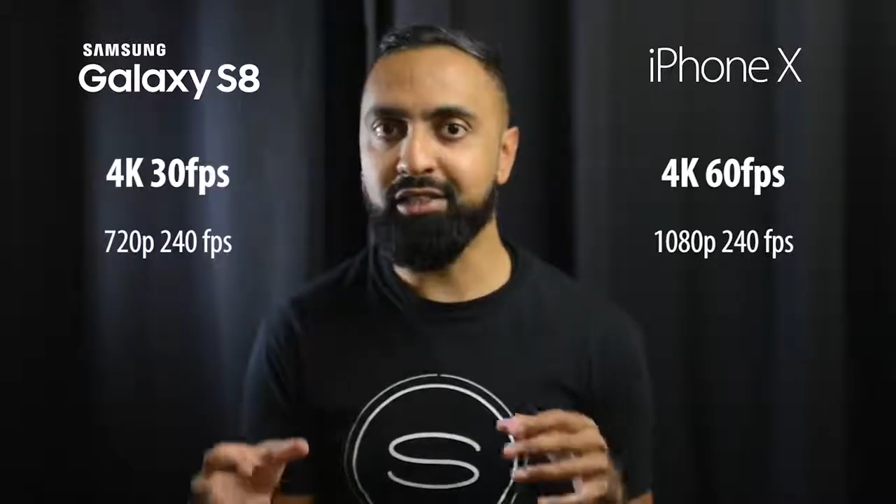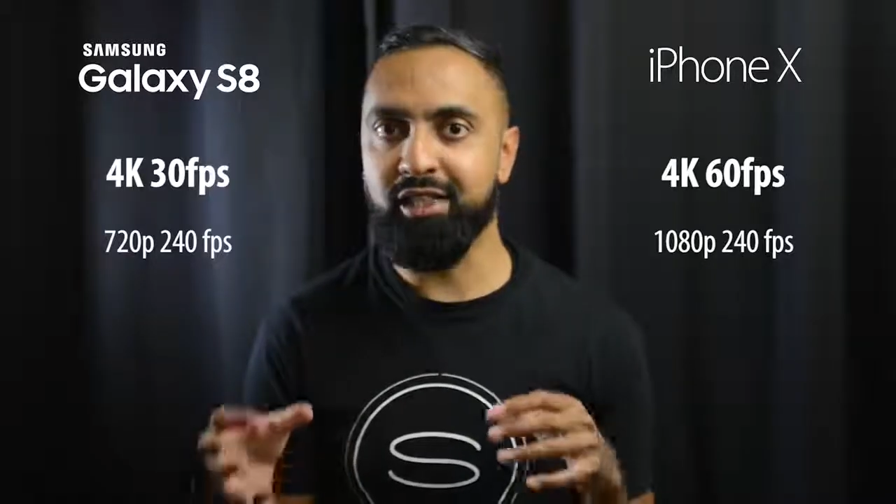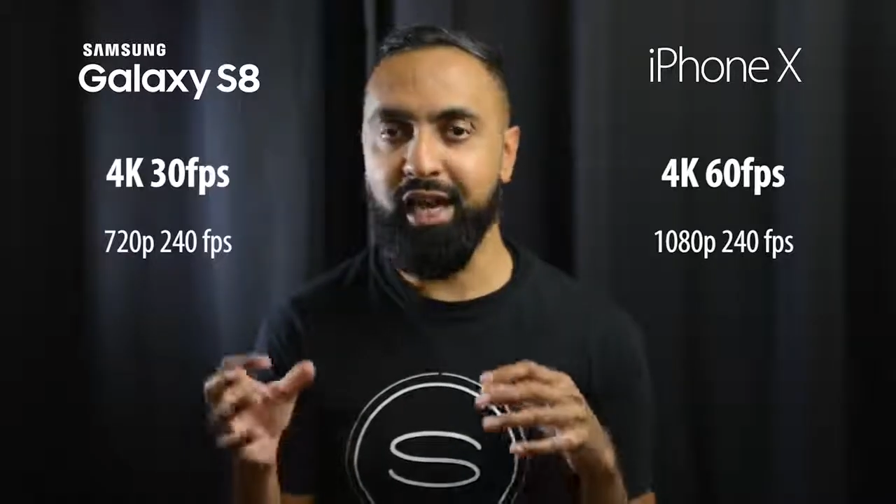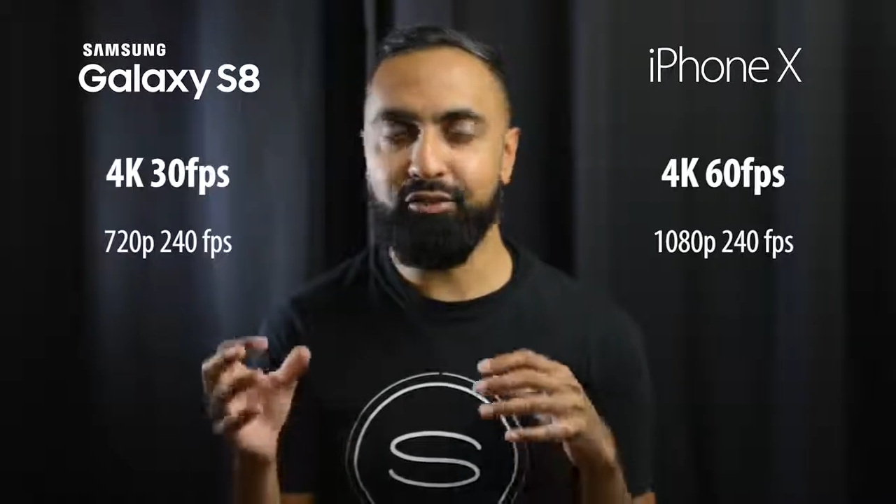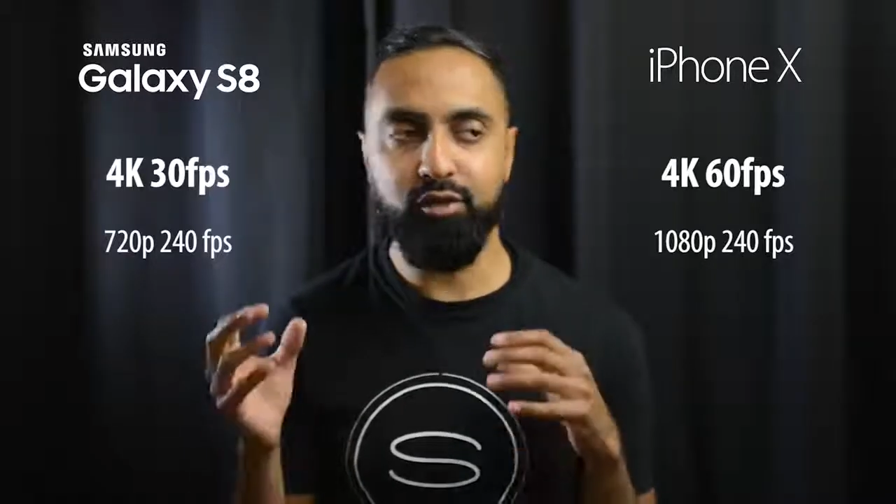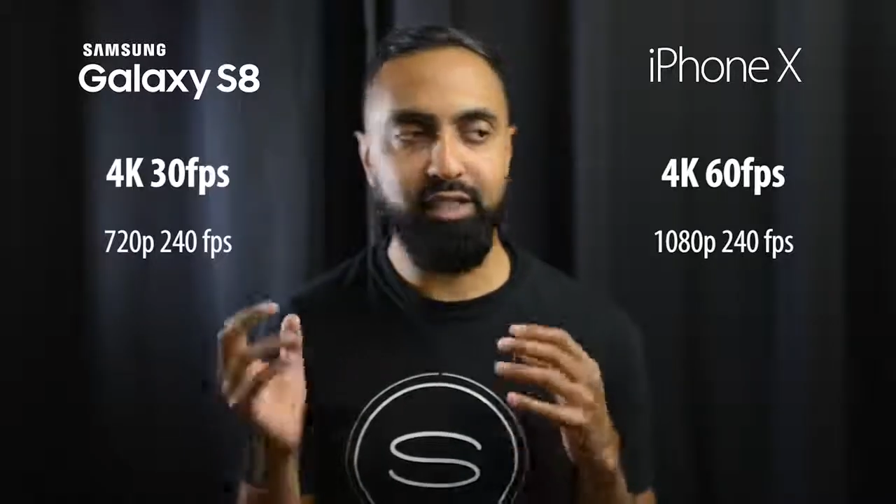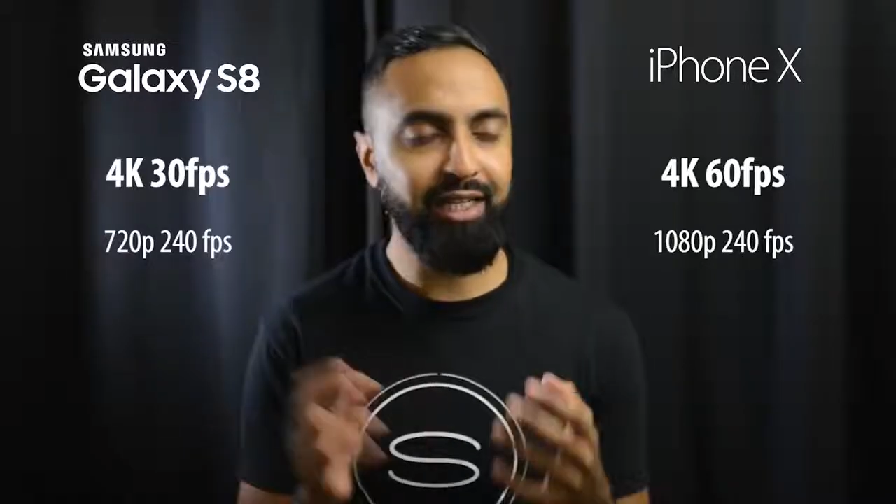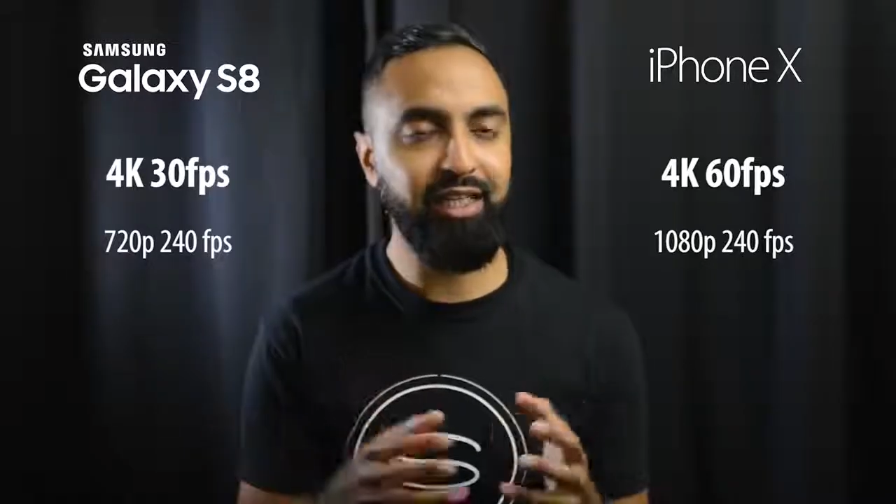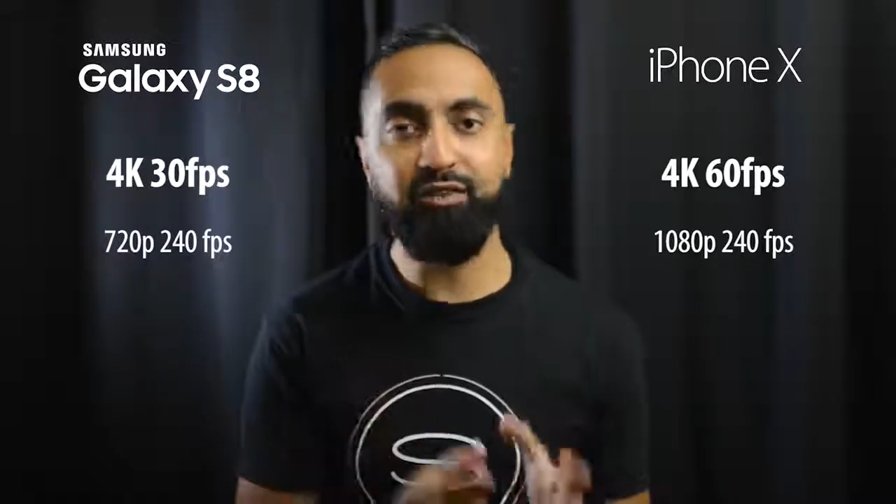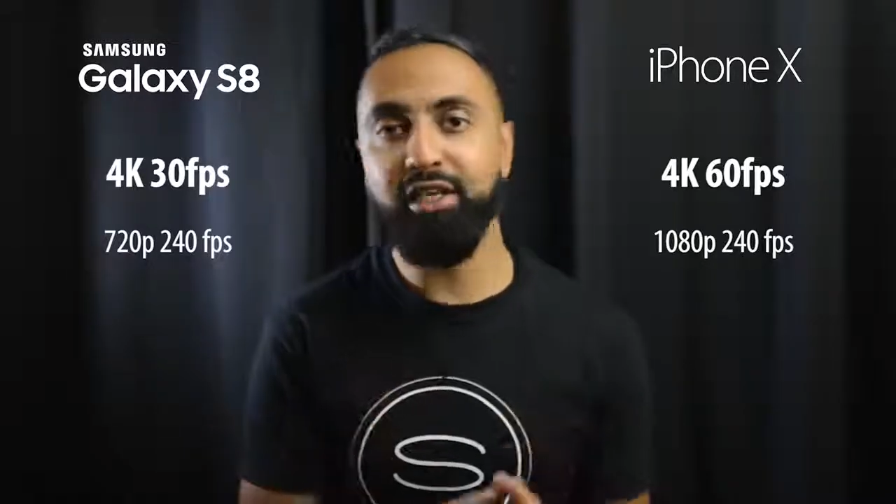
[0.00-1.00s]
the iPhone
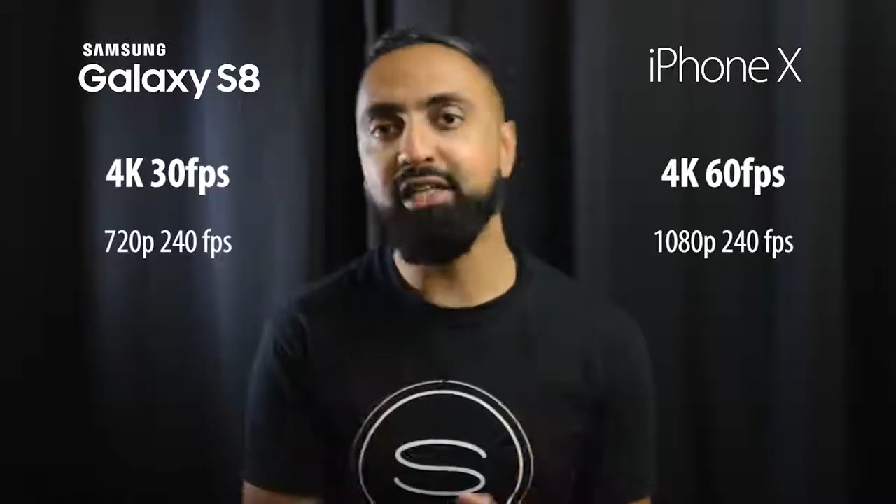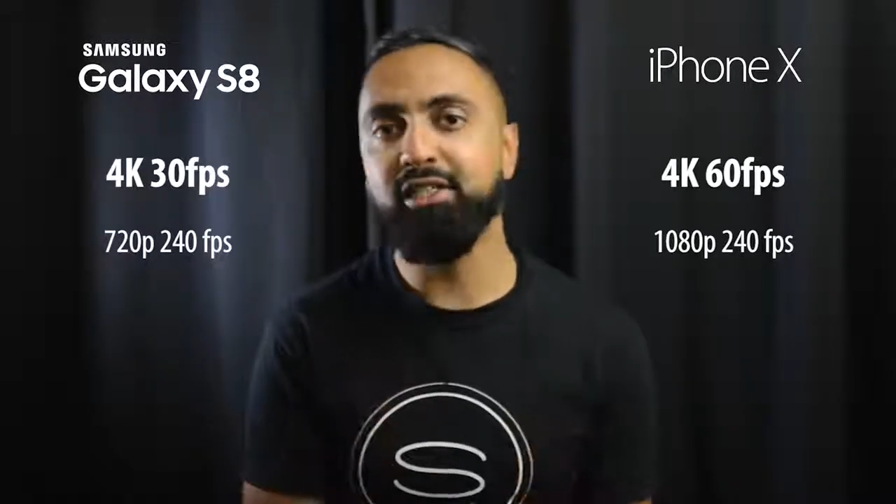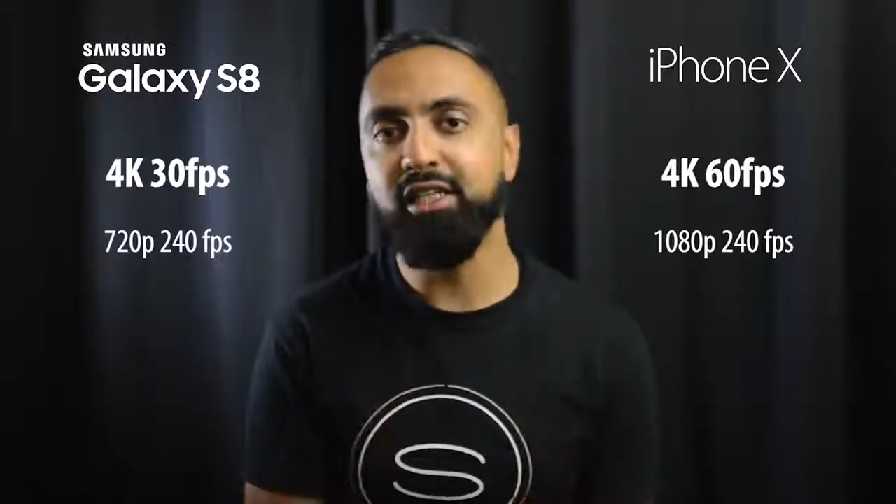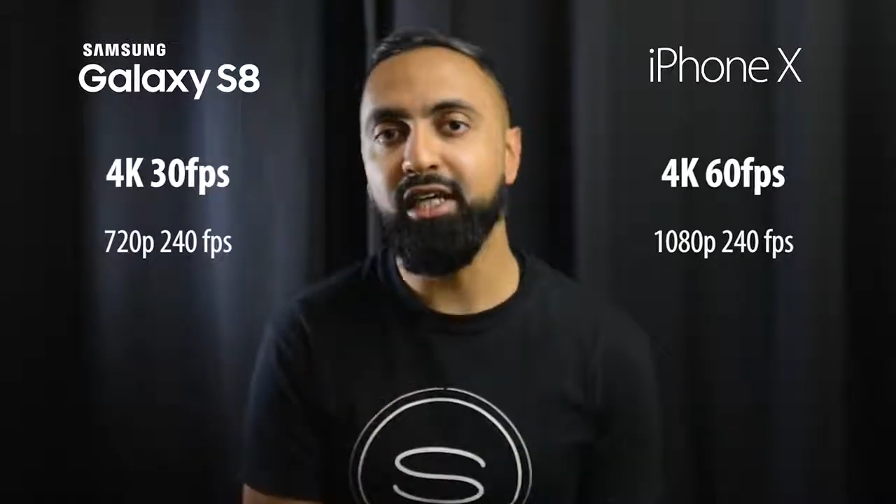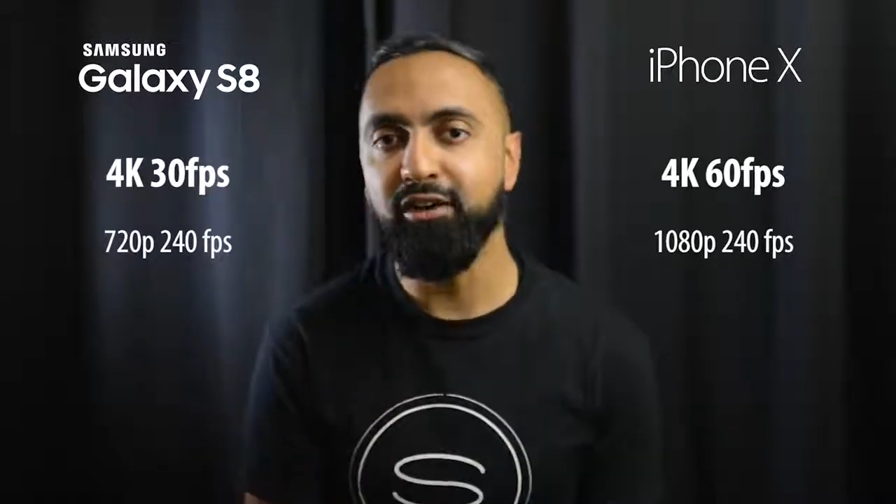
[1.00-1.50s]
10 definitely gets the